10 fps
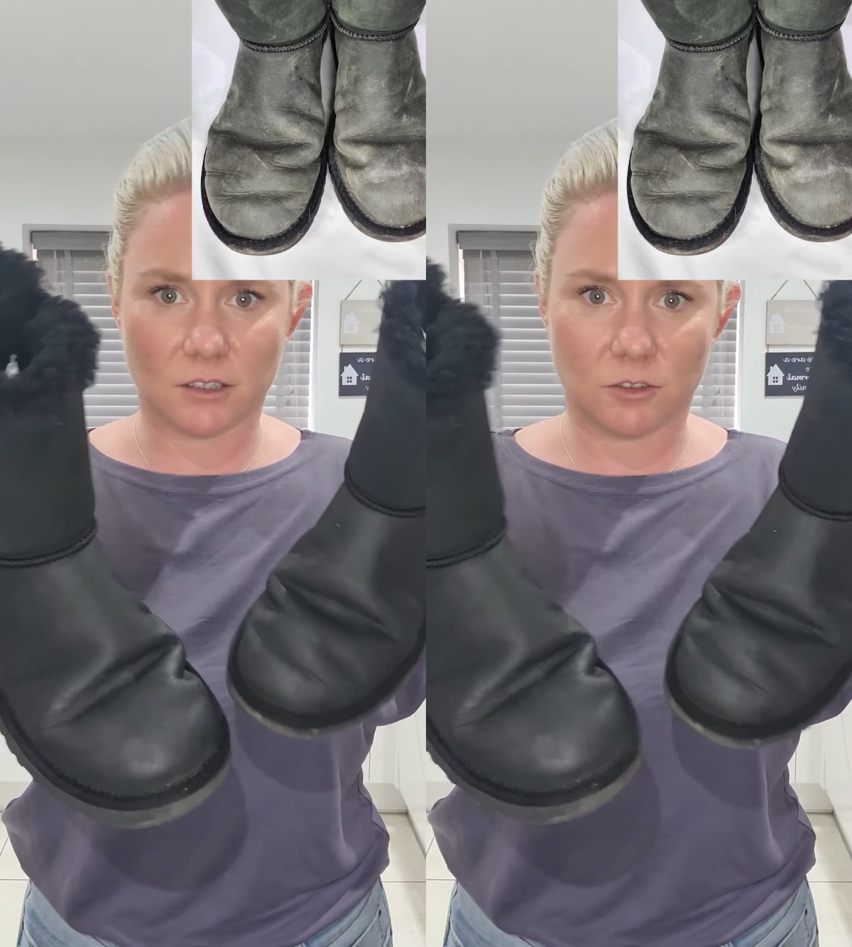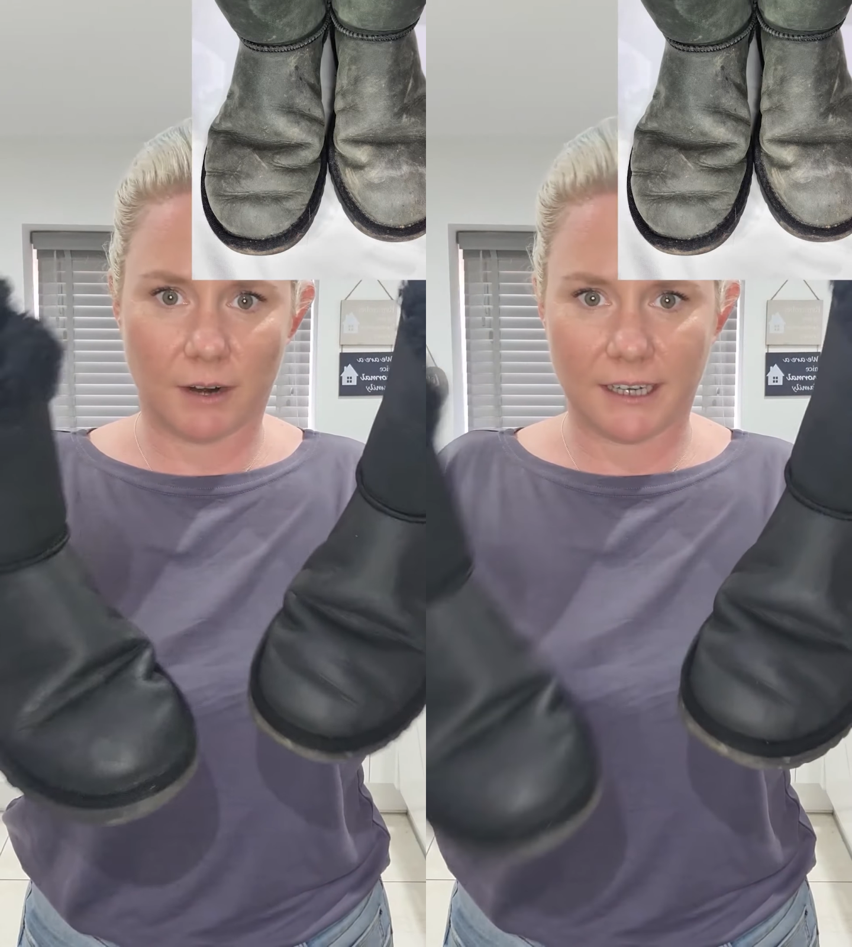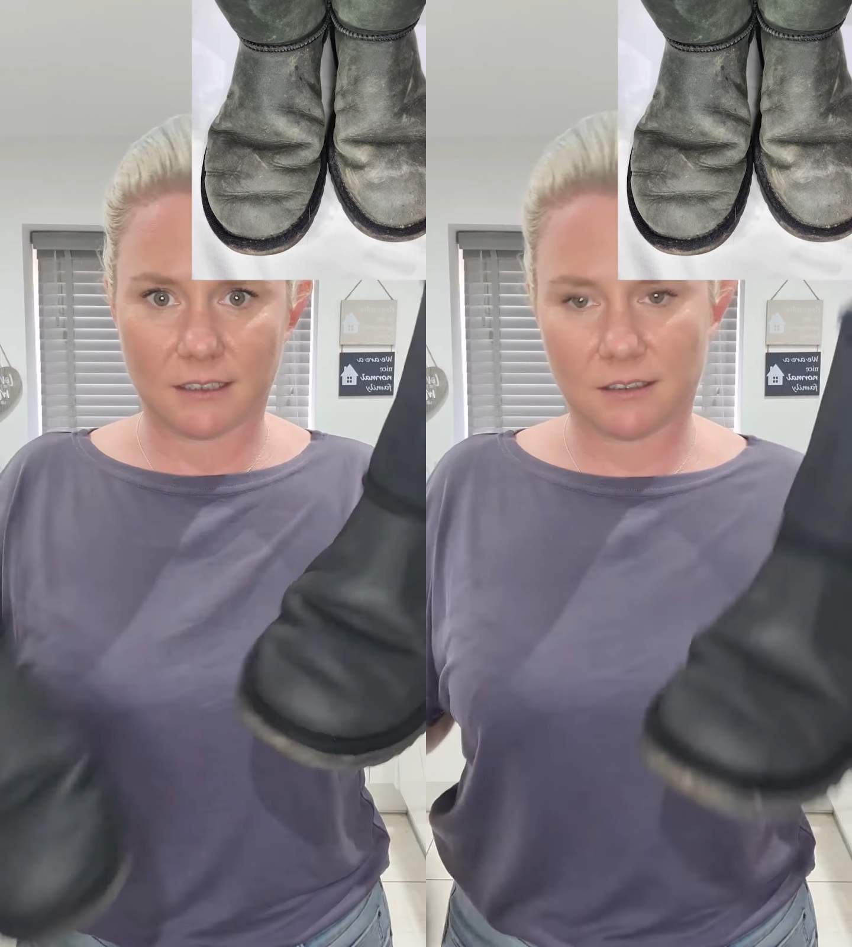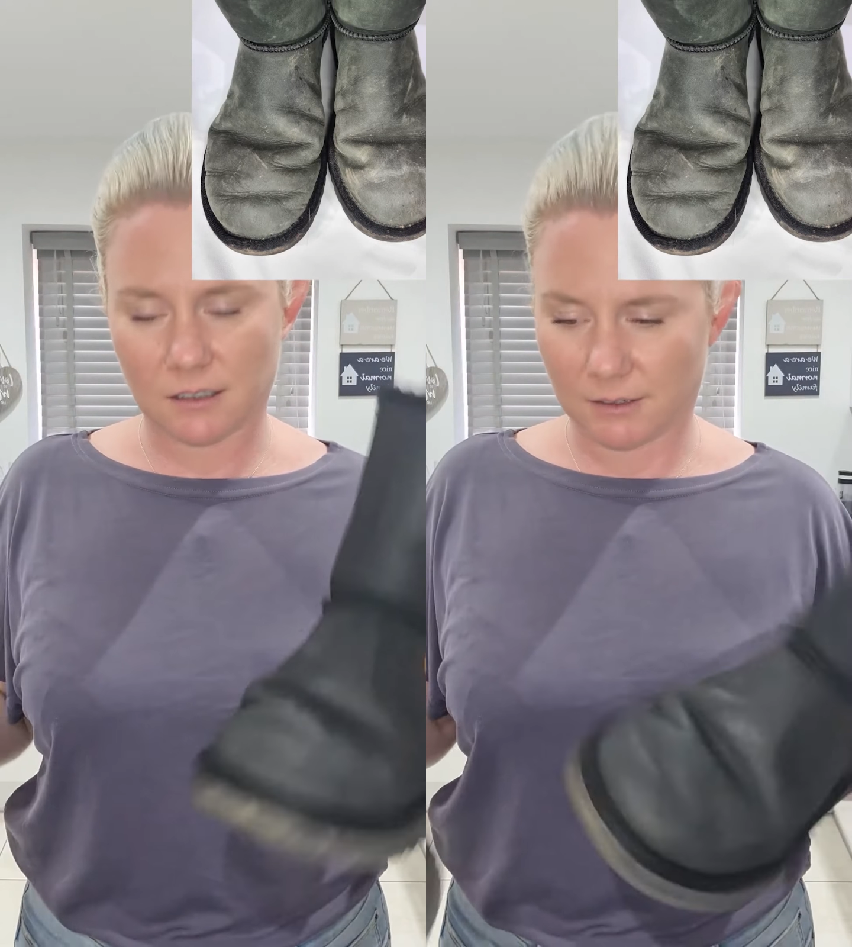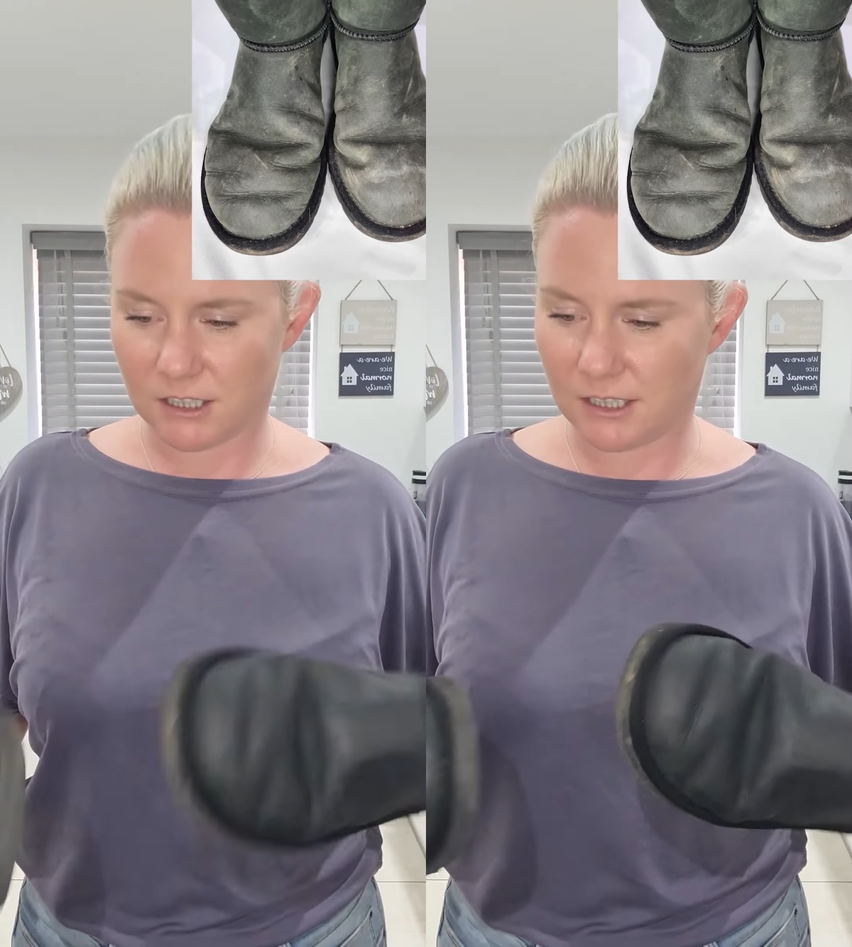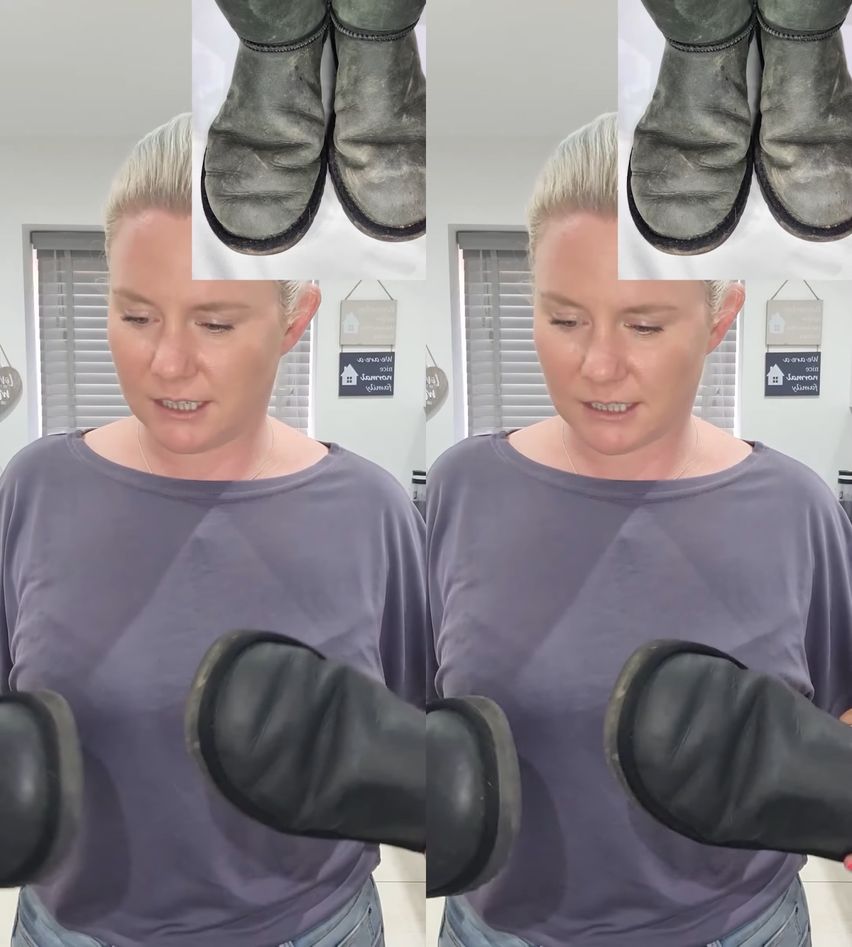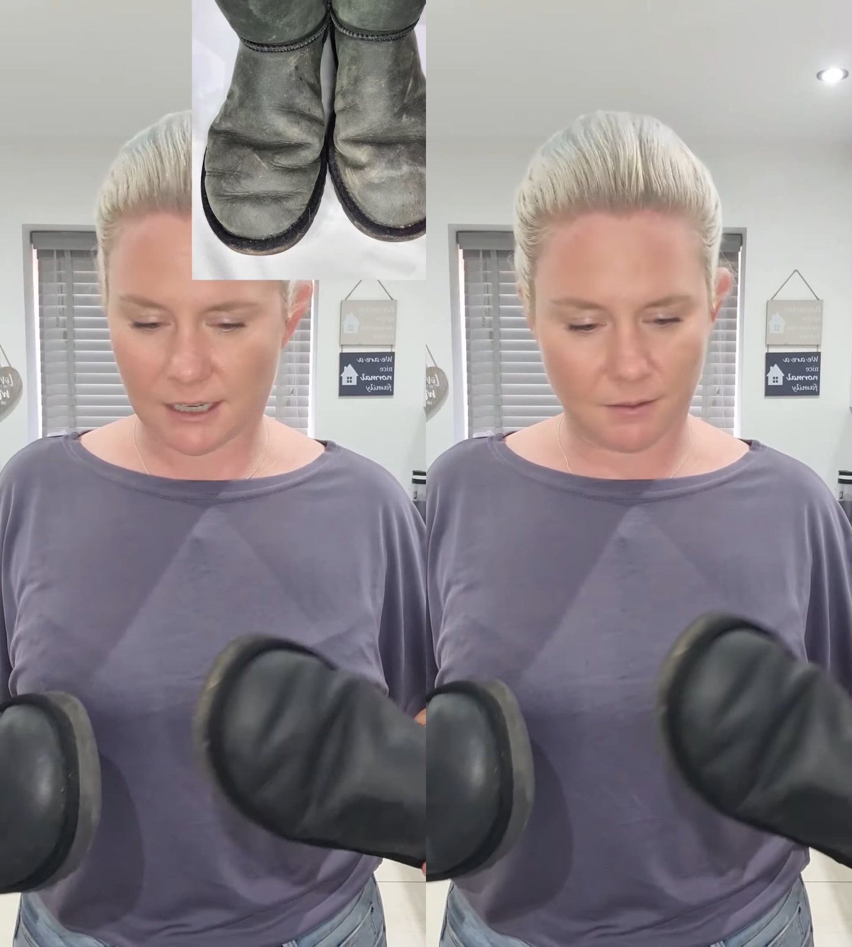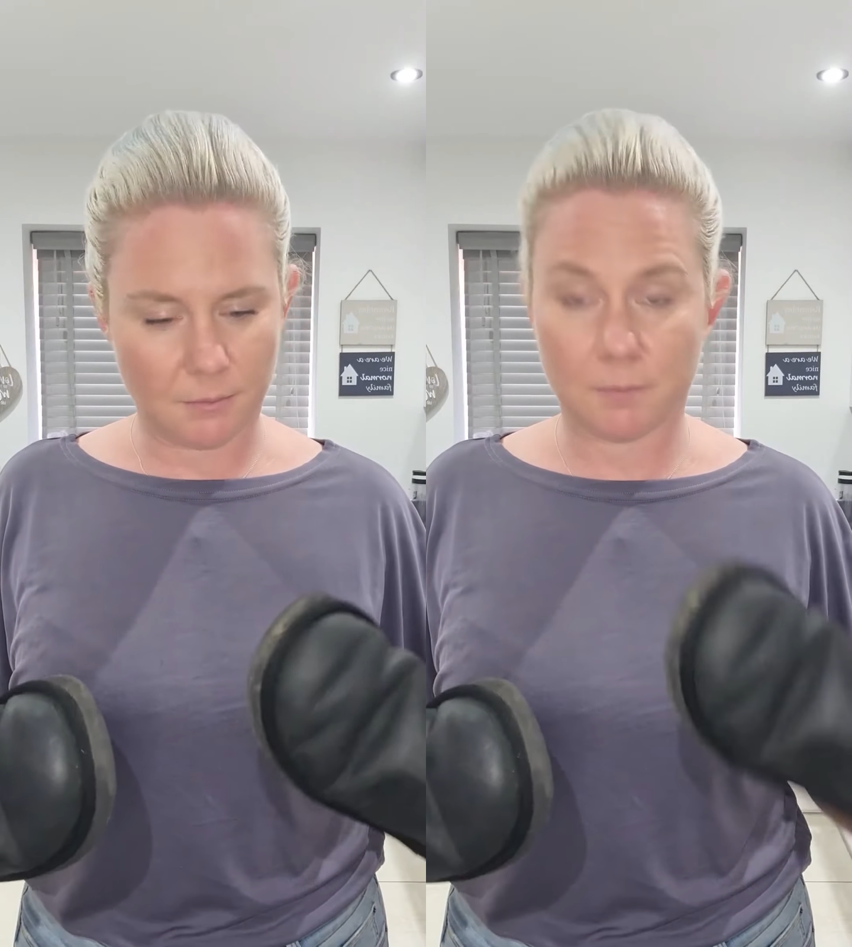great. So I just need to
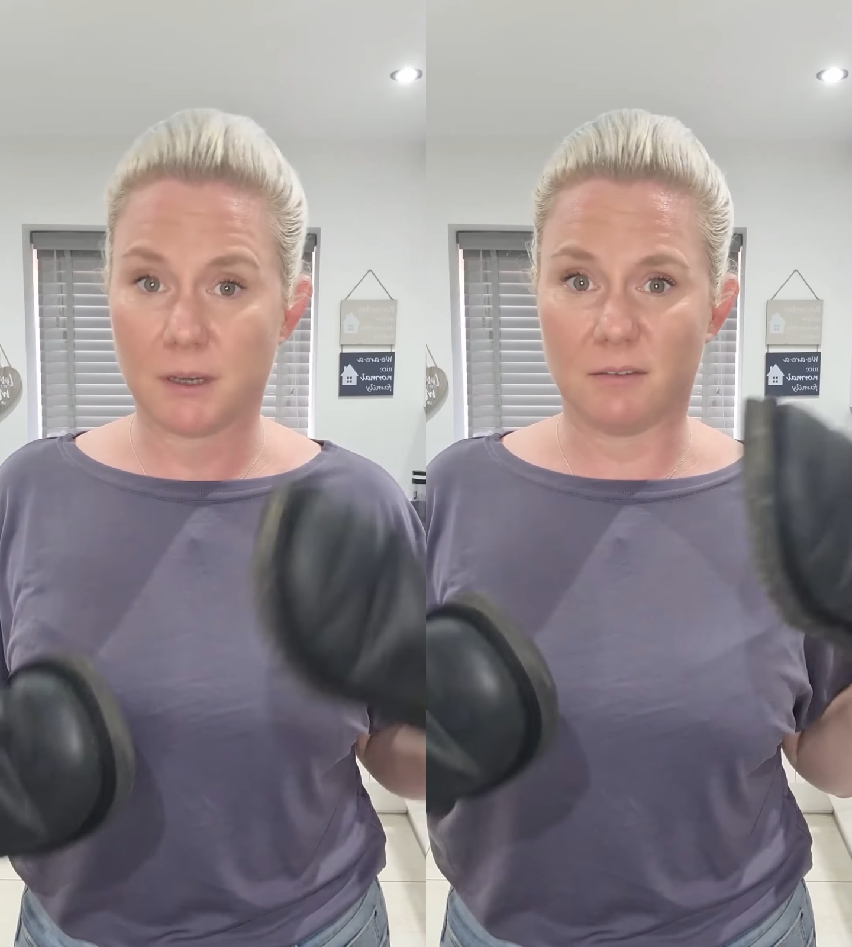give them a bit